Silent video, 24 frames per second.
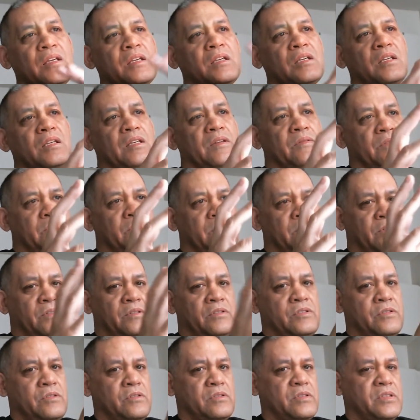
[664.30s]
even though there are
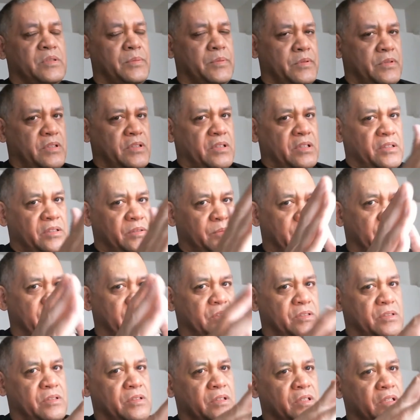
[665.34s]
two separate things
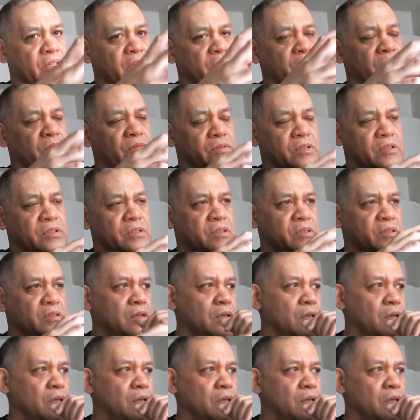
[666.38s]
mentioned in the verse.